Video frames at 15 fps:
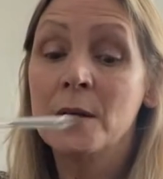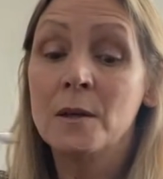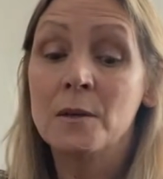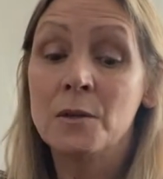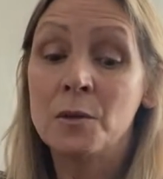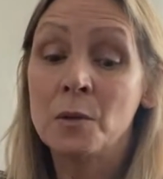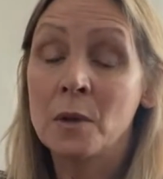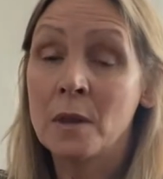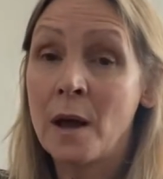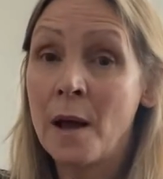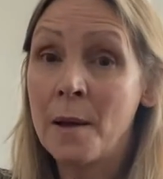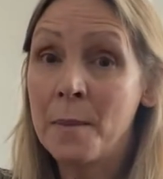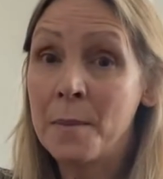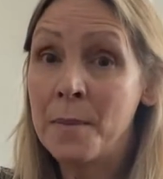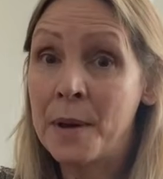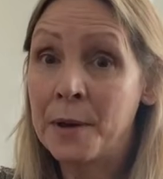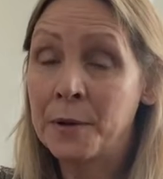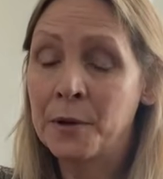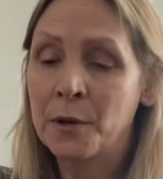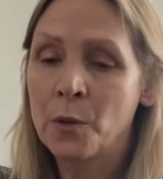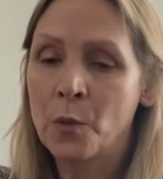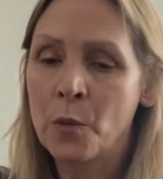do a lot
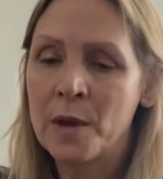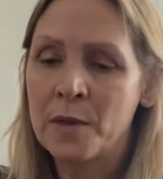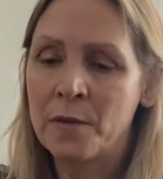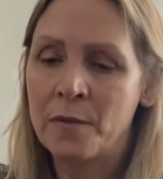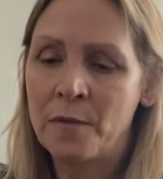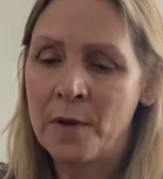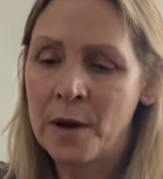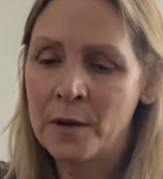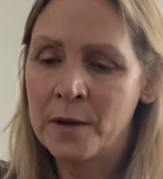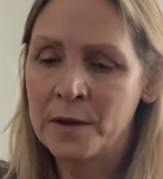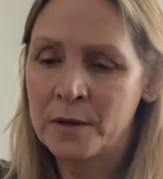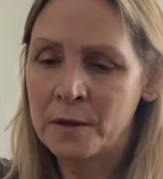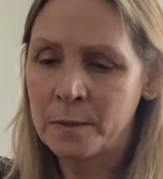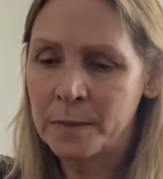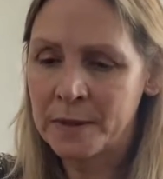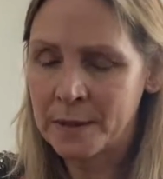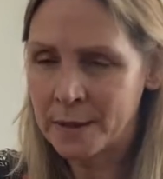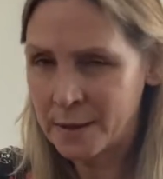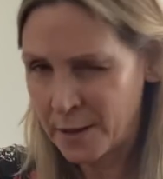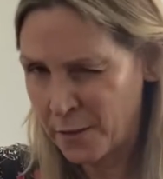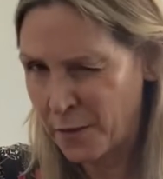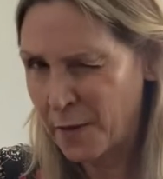better with very
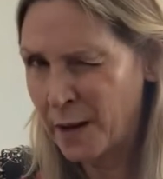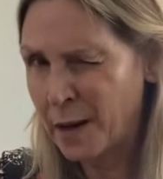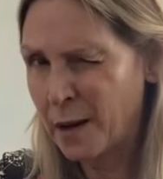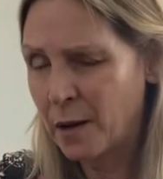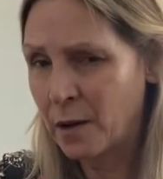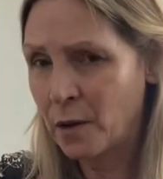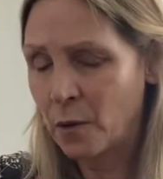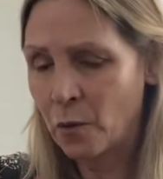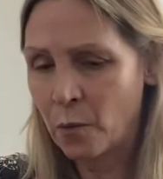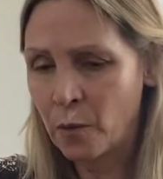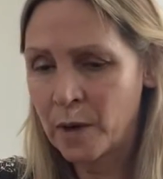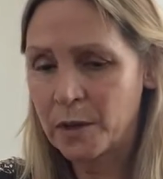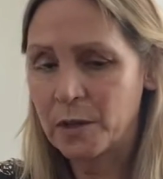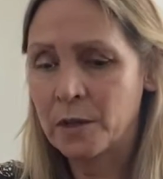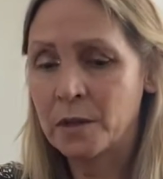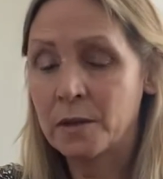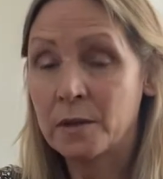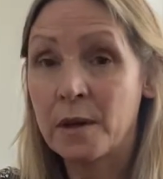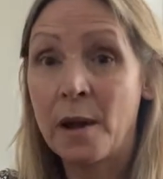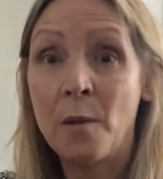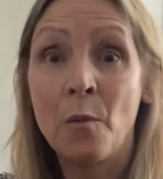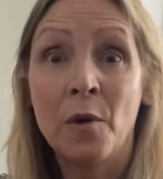specific wishes.
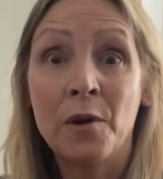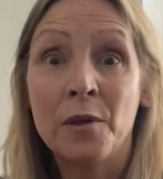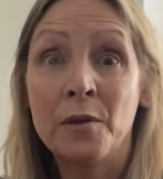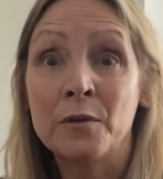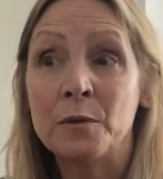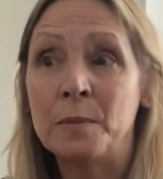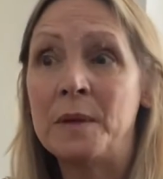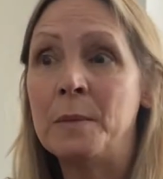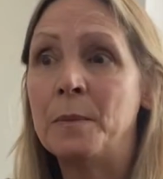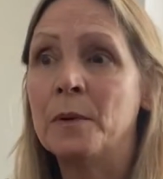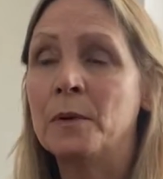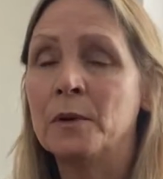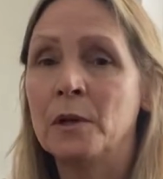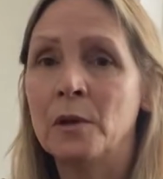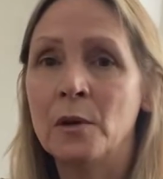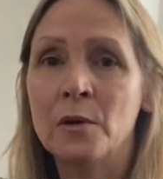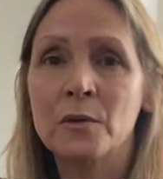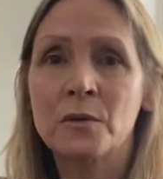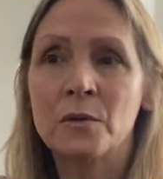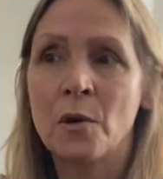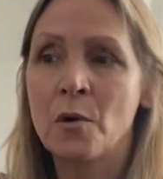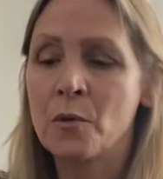I'm one of those people,
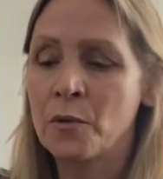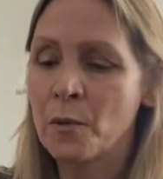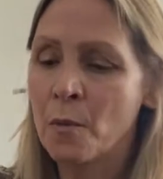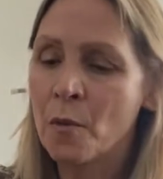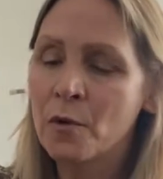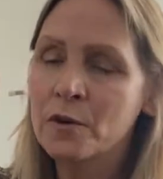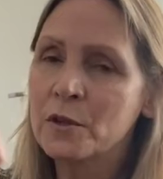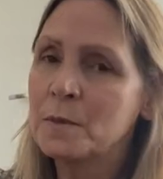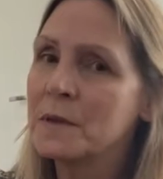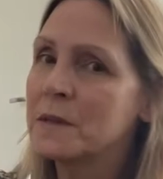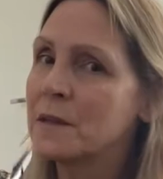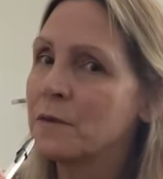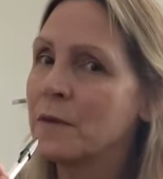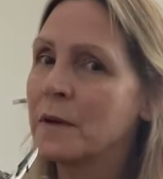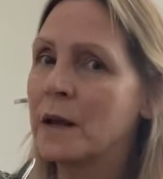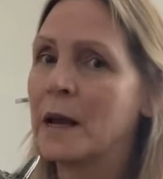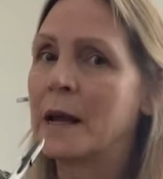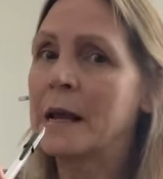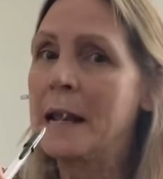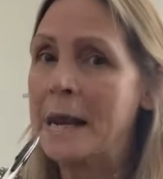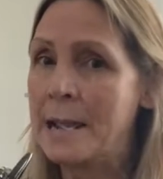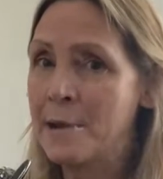so the more specific
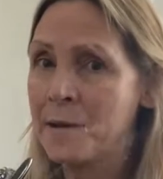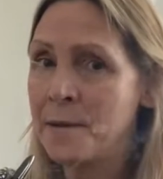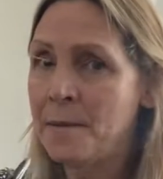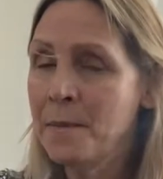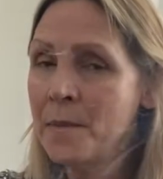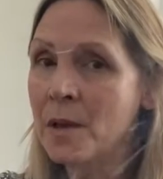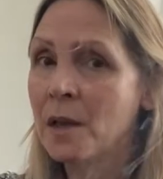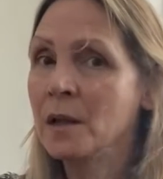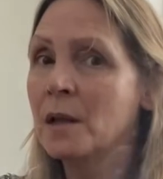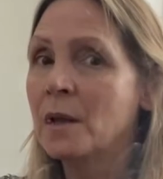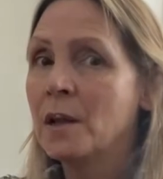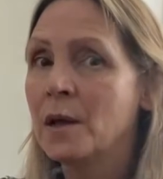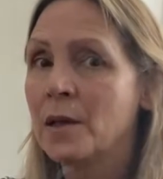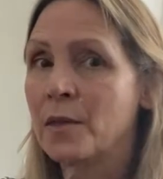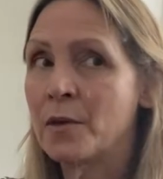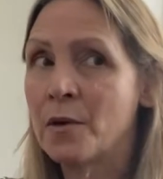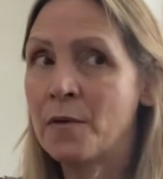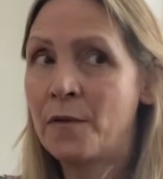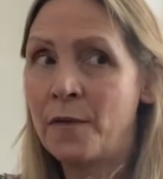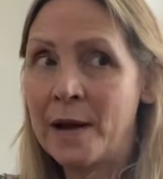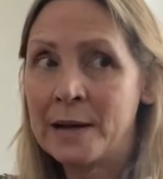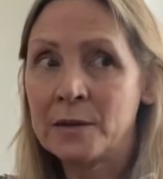I am, the
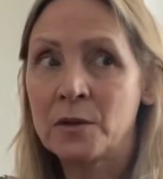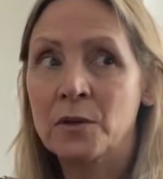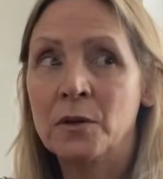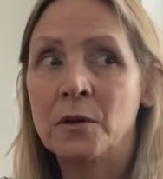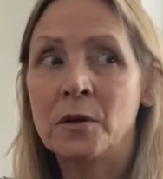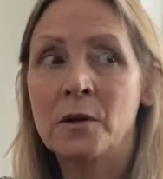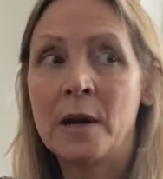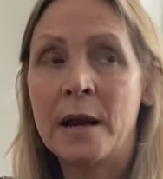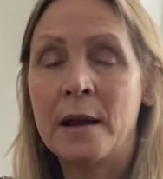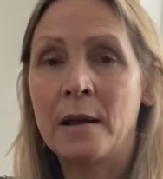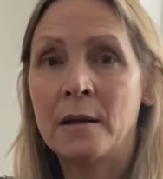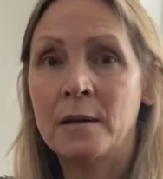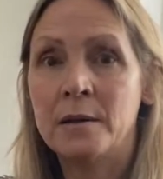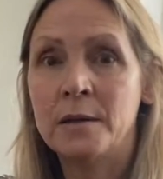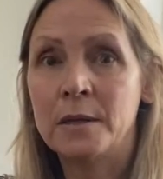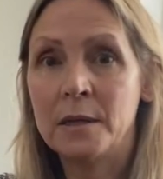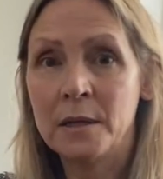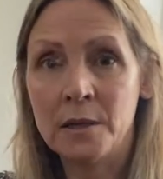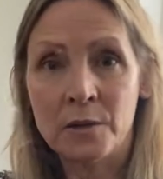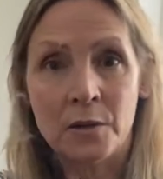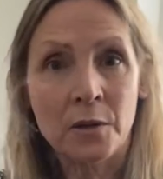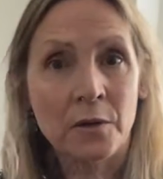faster and
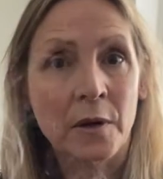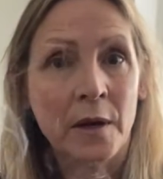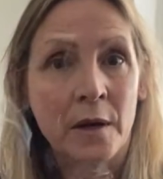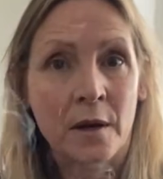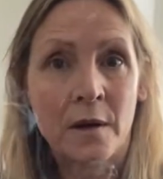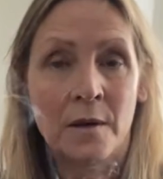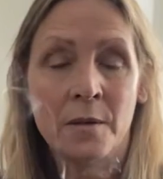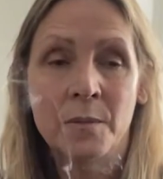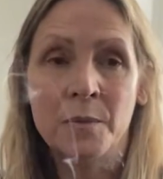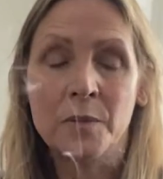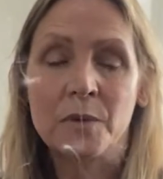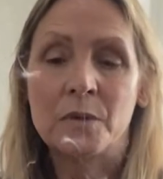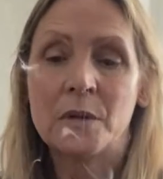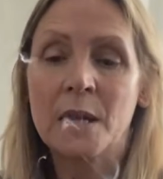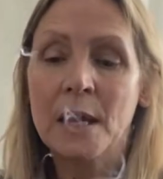easier it comes.